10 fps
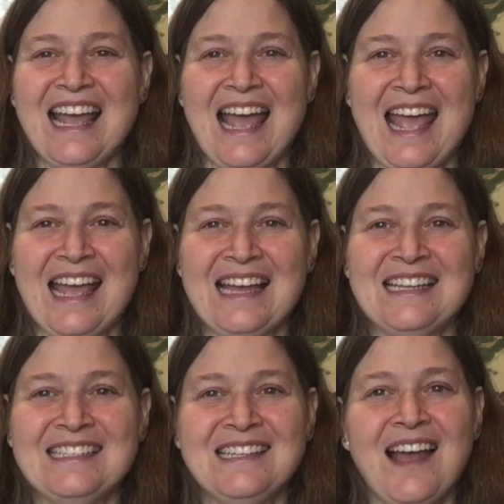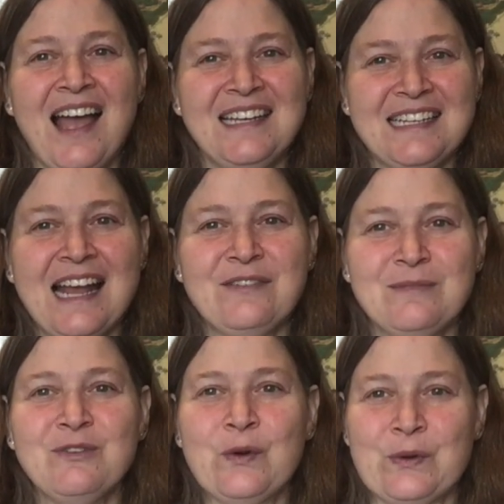And I did have
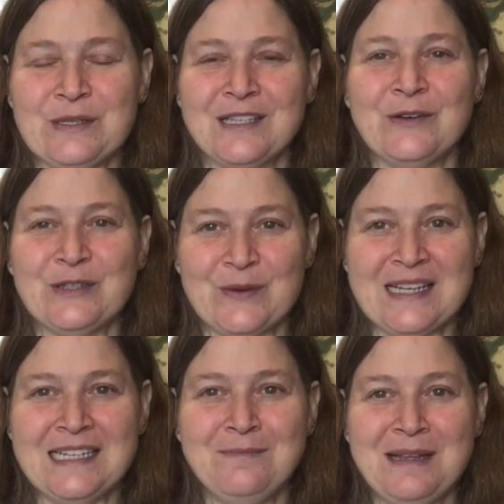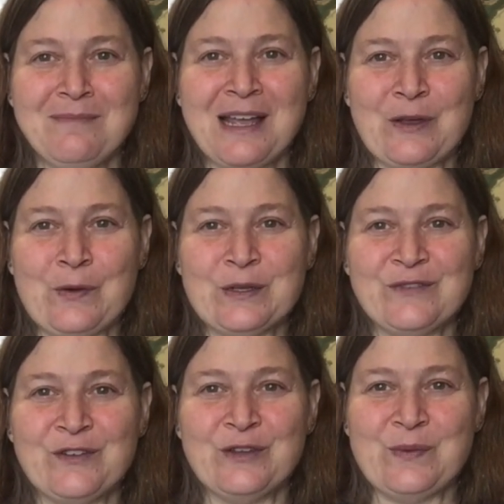some goals, though, so I did meet my goals
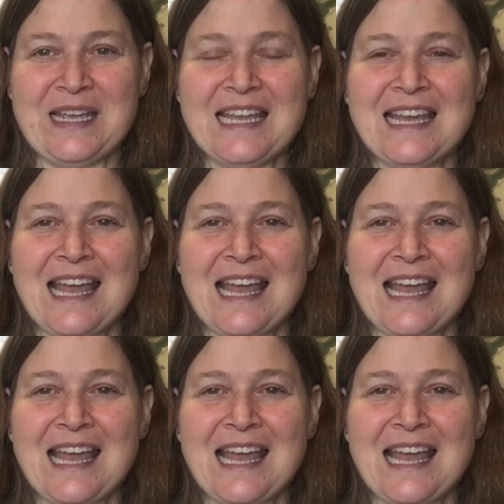for the week,